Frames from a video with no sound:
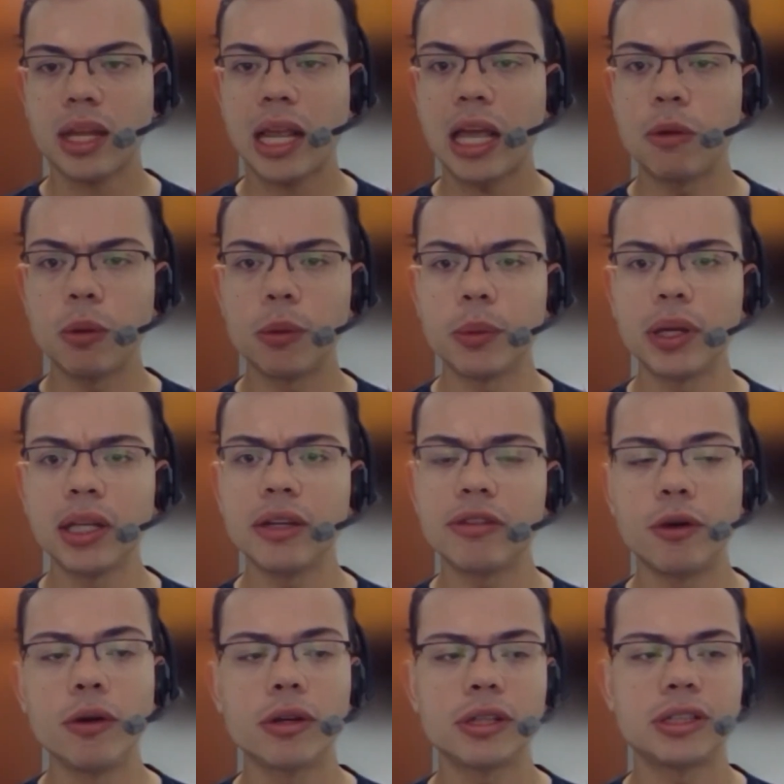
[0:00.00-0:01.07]
And we really
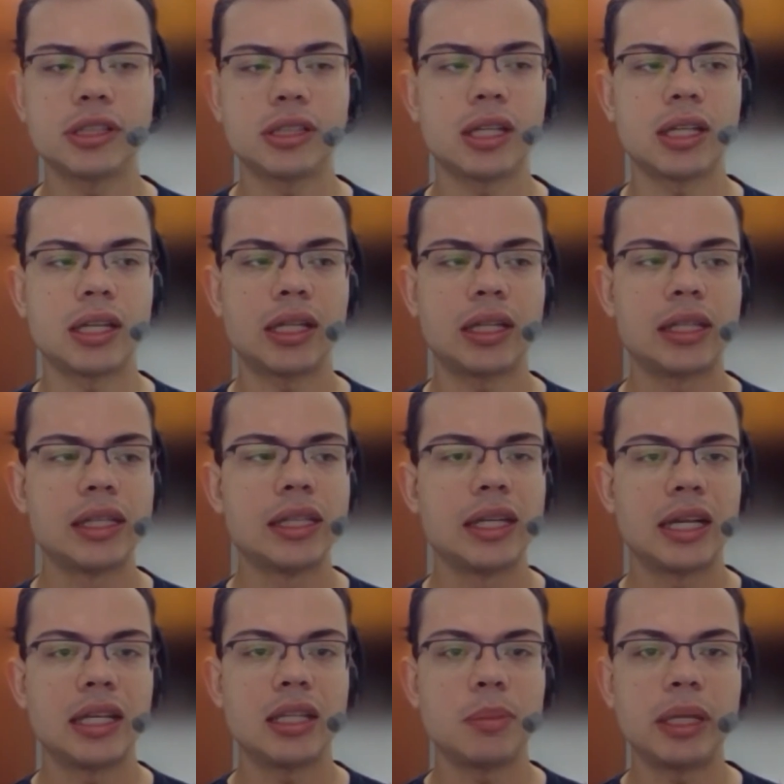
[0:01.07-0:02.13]
focused
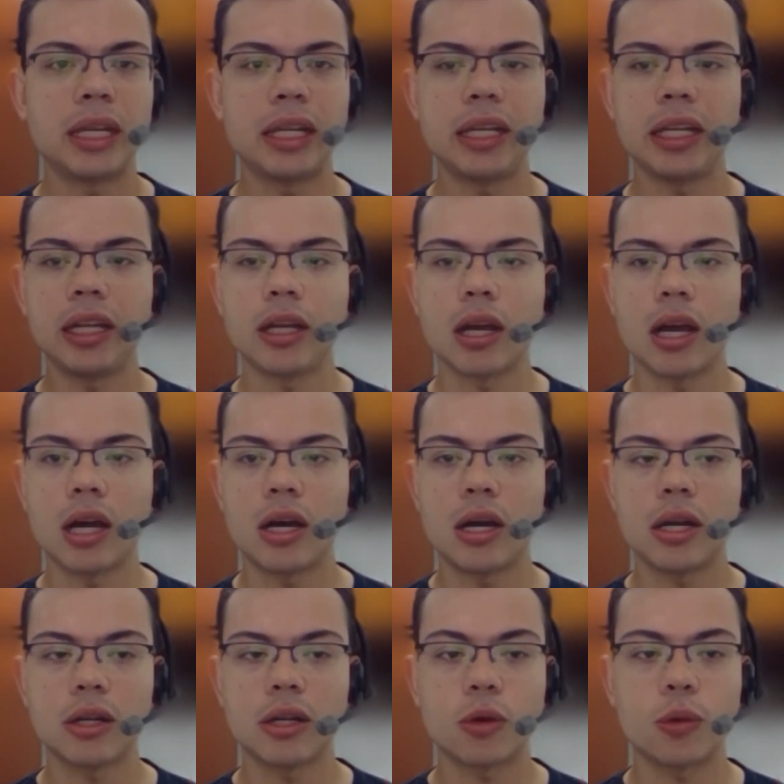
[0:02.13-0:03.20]
in the beginning
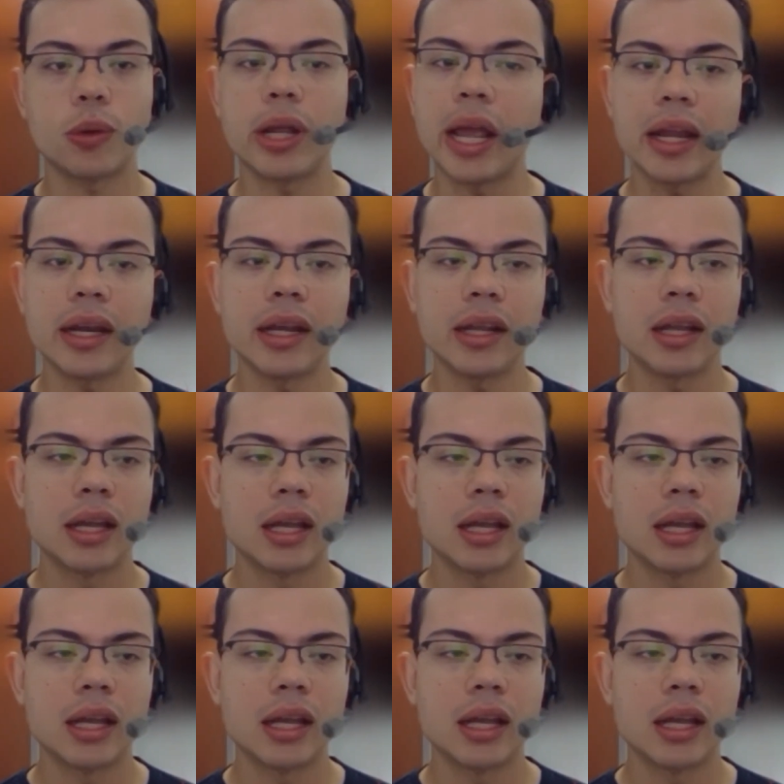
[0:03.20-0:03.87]
on creating